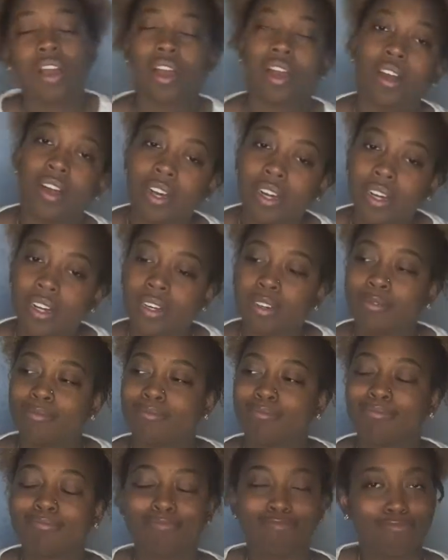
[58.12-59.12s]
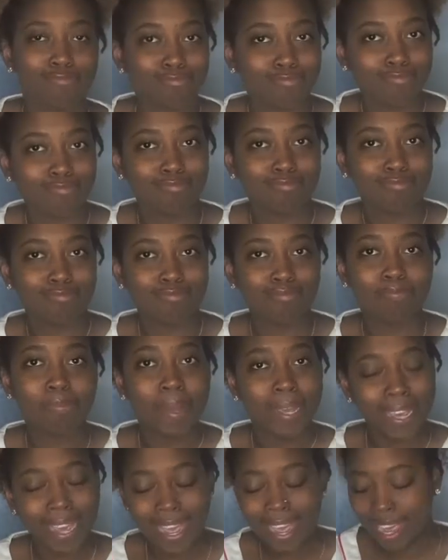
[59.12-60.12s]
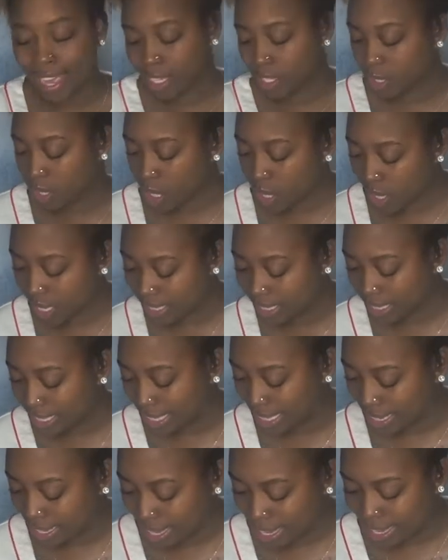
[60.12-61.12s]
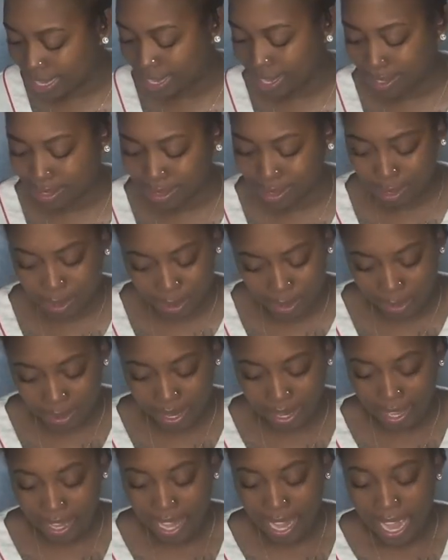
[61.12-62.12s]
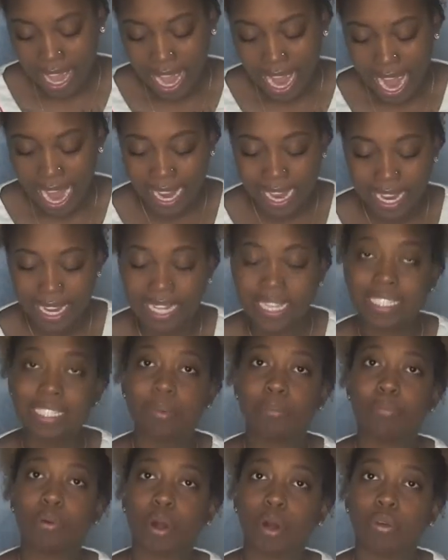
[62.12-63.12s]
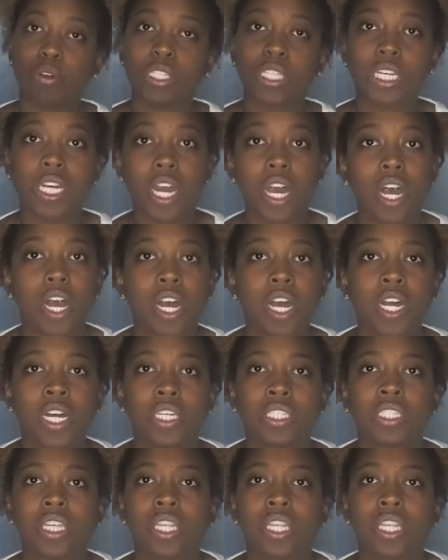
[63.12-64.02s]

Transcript: um but yeah, so let's get into it. I got a list of pros and cons,